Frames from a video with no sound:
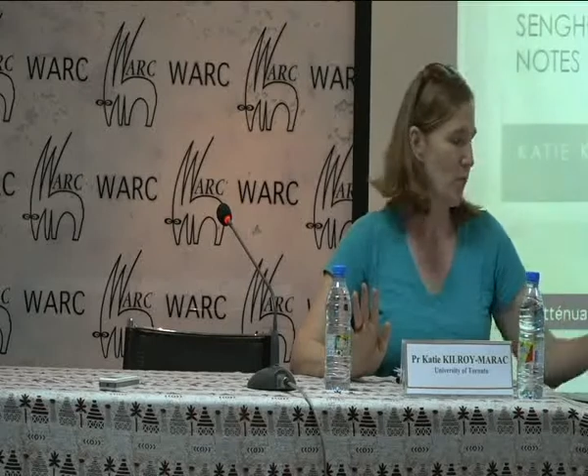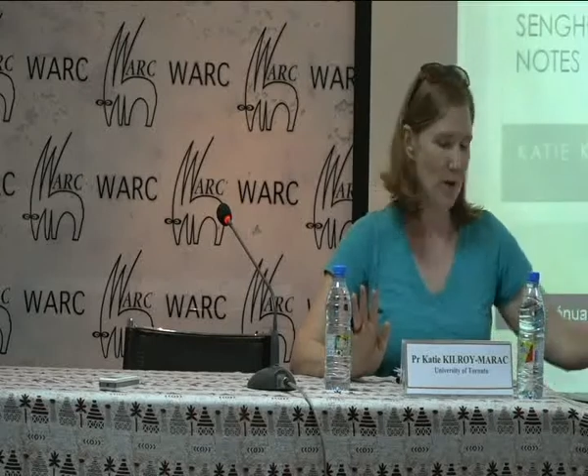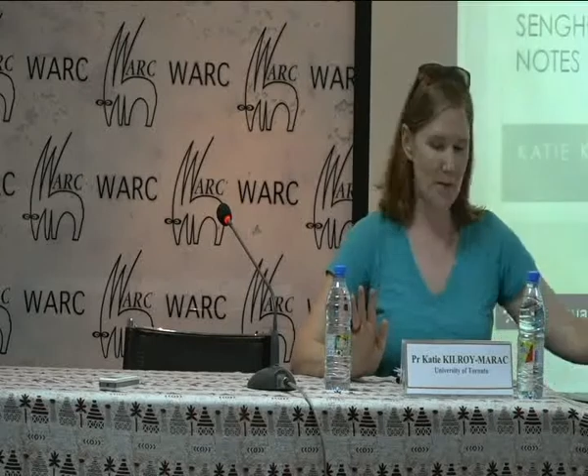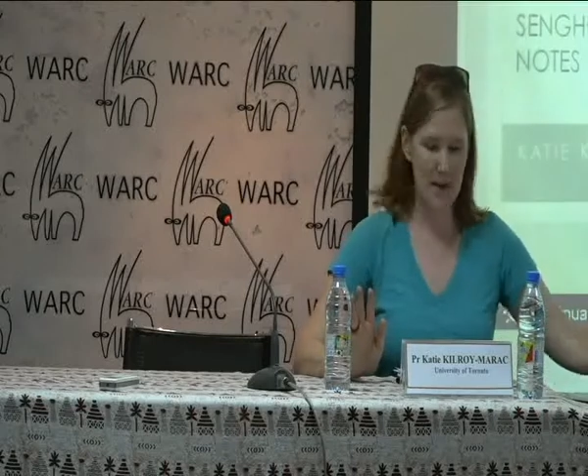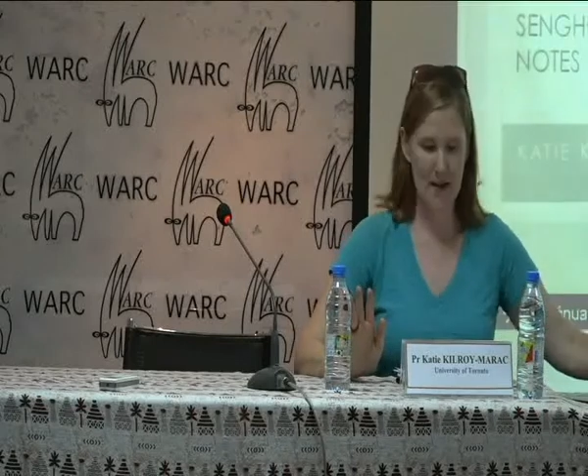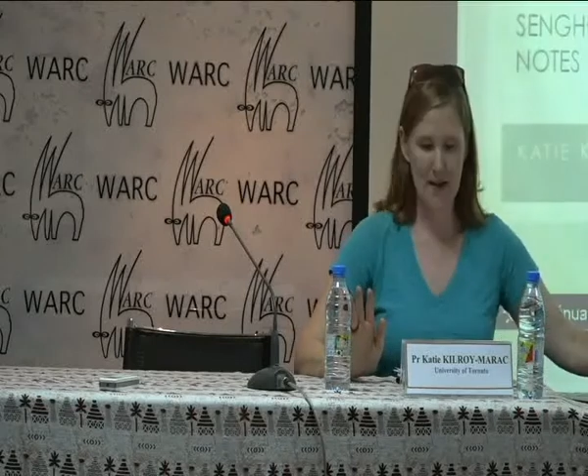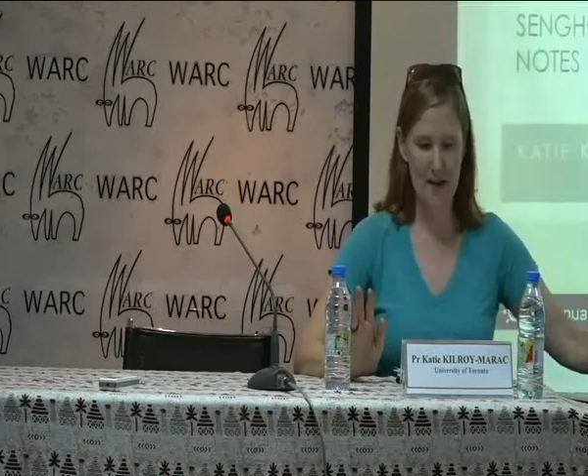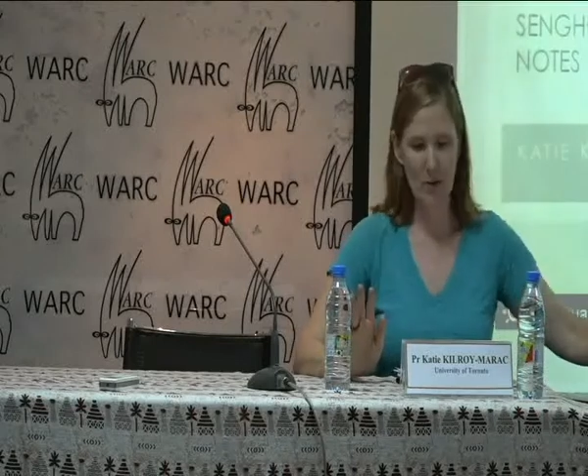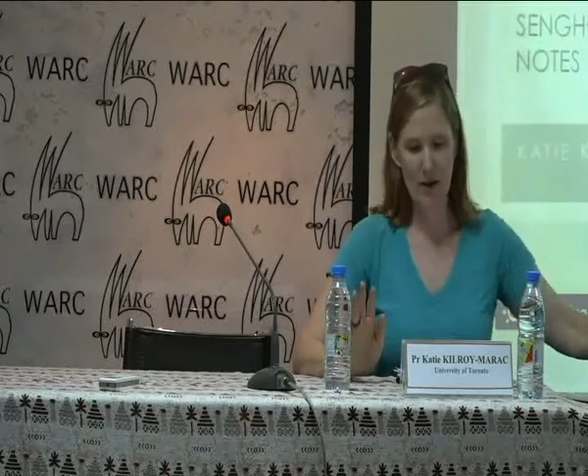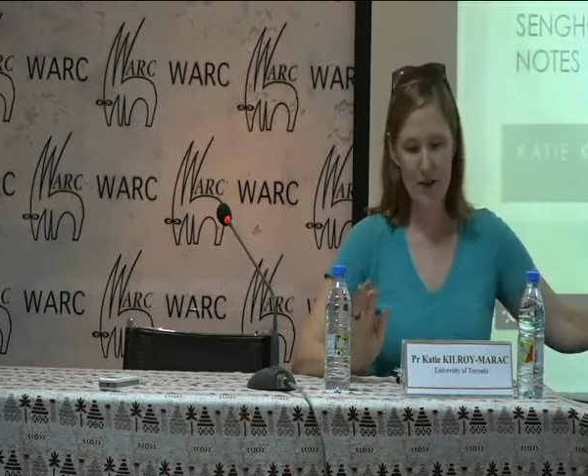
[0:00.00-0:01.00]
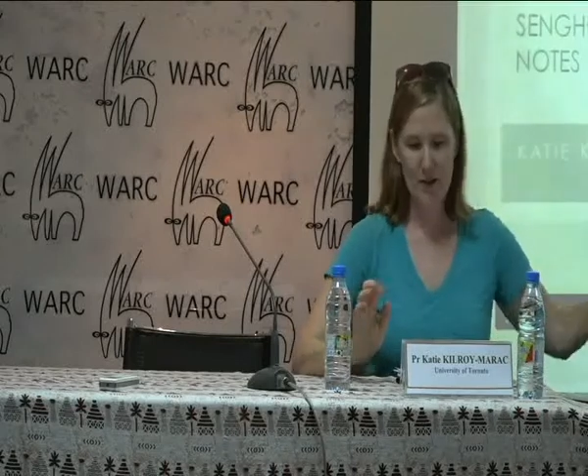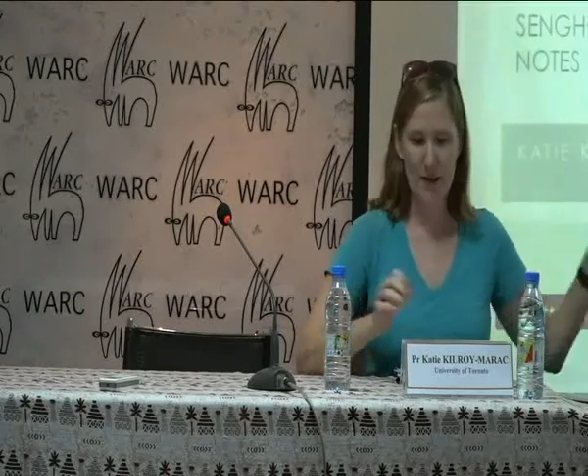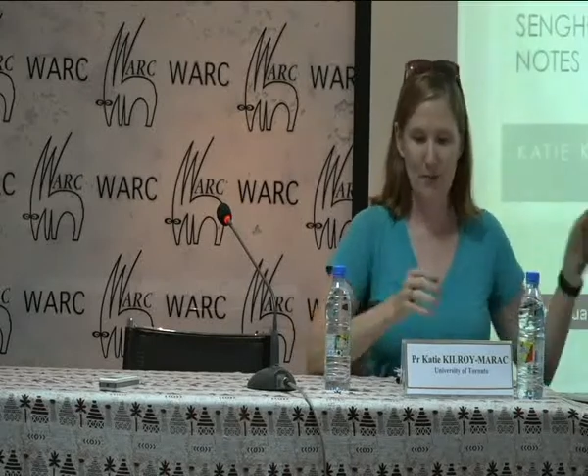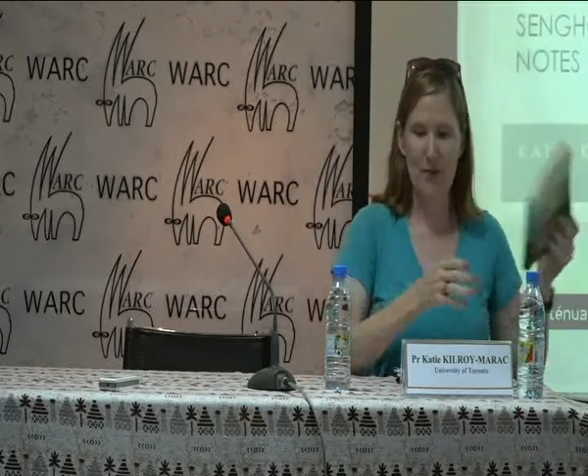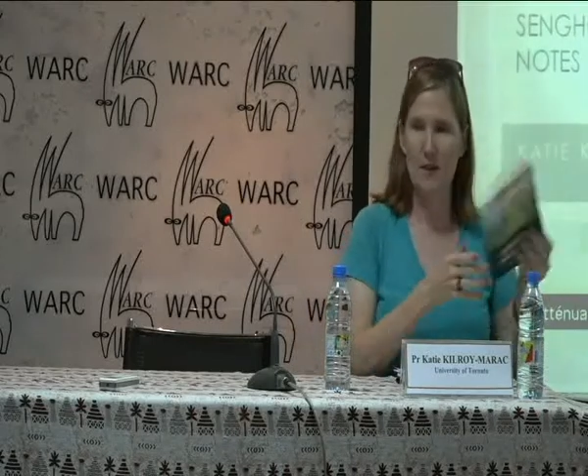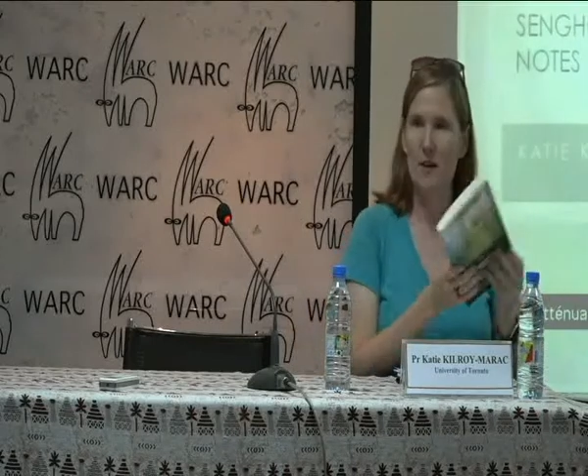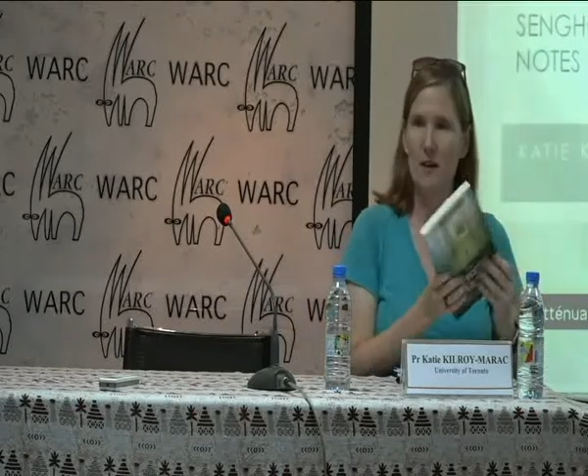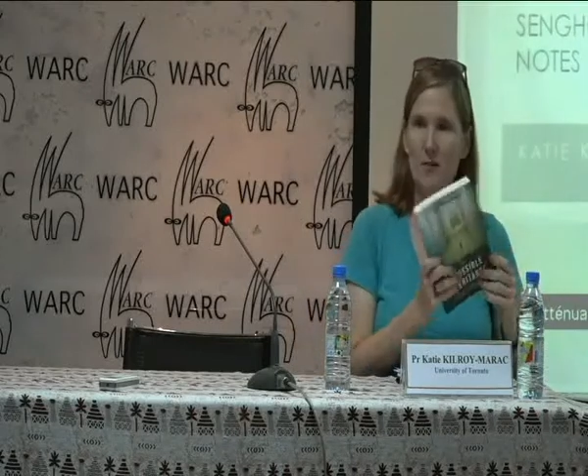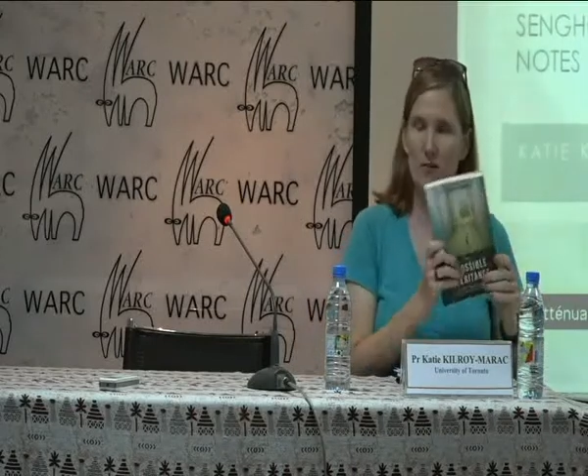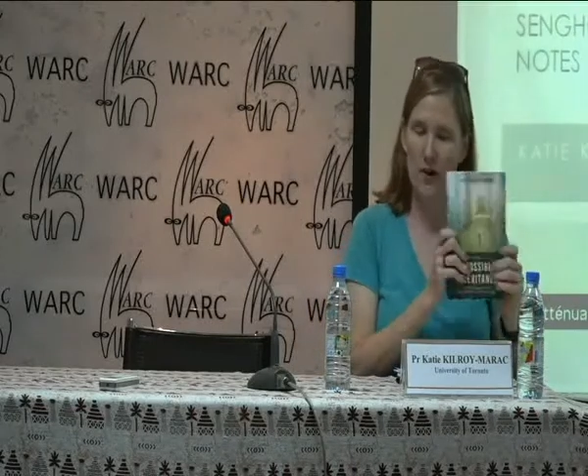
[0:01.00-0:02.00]
one of the chapters
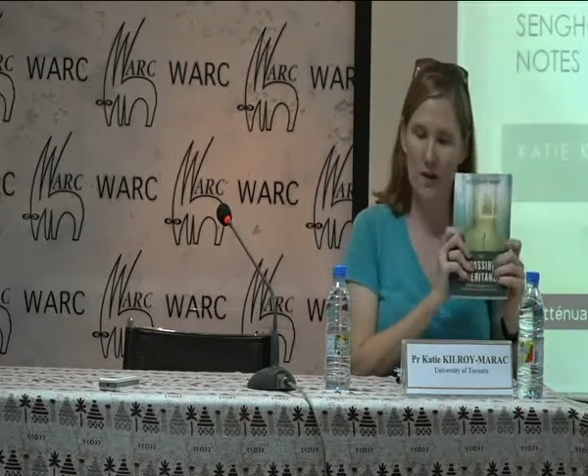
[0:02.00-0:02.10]
of